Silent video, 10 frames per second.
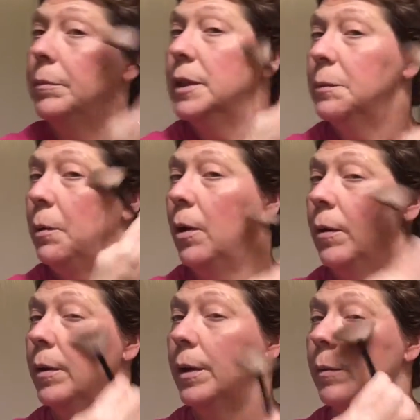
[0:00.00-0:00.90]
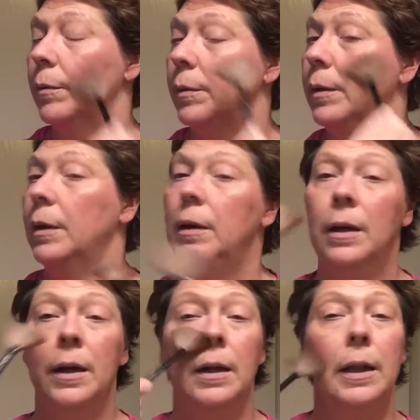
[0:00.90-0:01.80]
small little
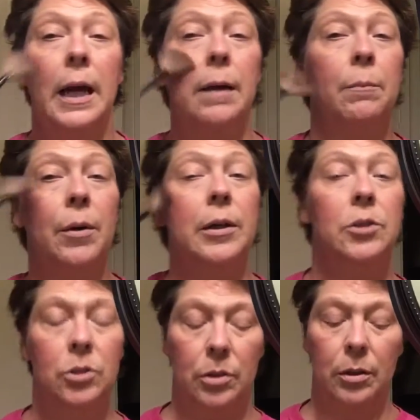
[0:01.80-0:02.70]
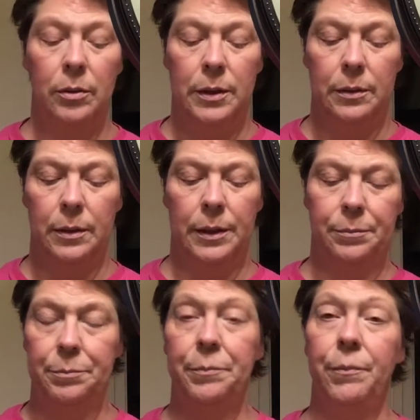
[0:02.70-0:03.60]
light brush strokes
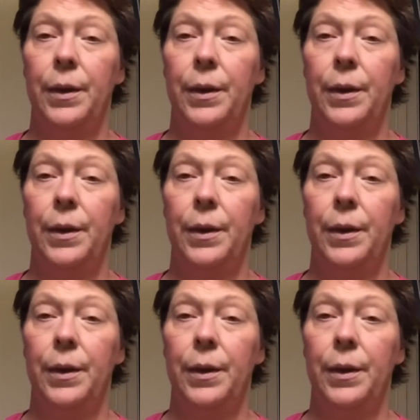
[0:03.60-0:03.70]
on.